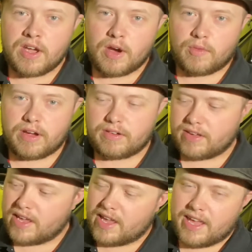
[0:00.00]
Well,
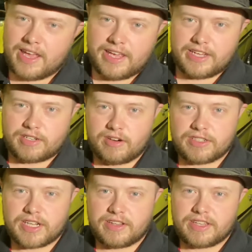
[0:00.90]
it
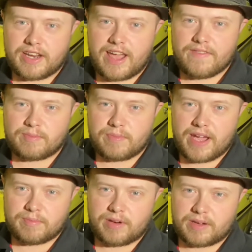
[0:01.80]
turns out that I have a
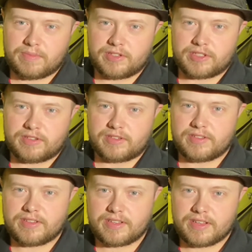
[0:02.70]
bad brake booster.
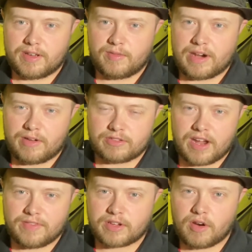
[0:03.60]
When I would
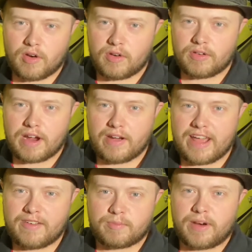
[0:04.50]
drive the car, I'd
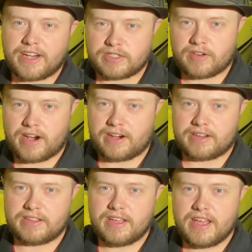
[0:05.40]
have brake drag.
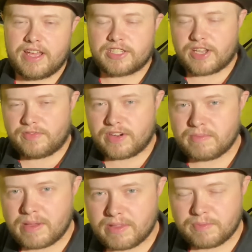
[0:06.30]
So I figured
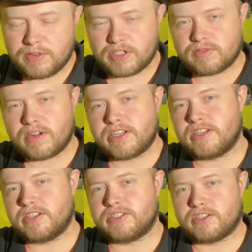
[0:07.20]
maybe the push rod
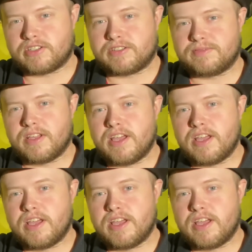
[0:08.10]
needed adjusting.